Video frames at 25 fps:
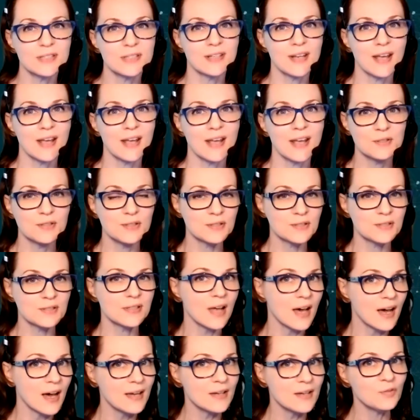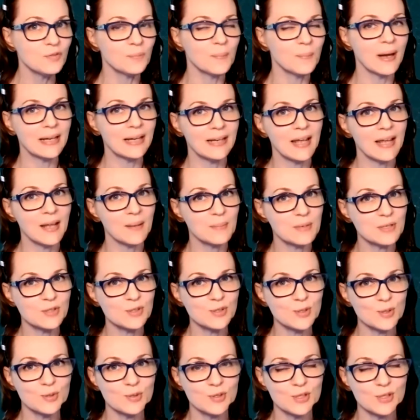Analysis Live. My name is
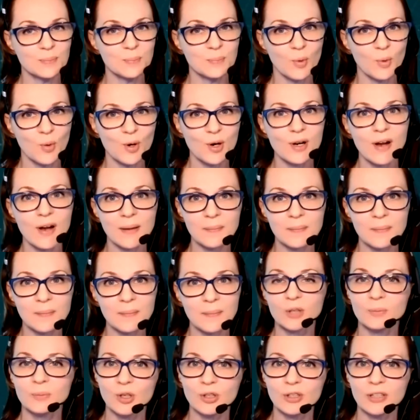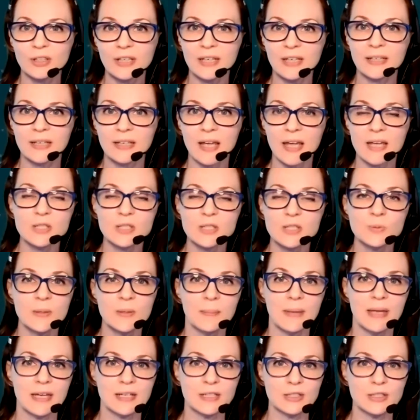Susan Moore. I'm the Community Engagement
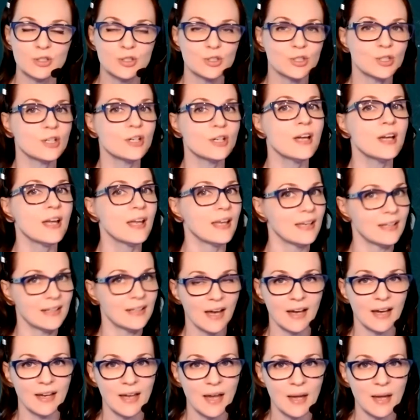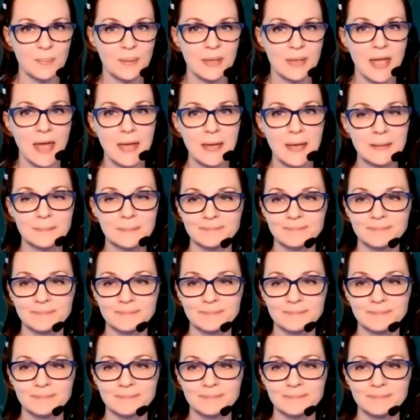Manager at IIBA.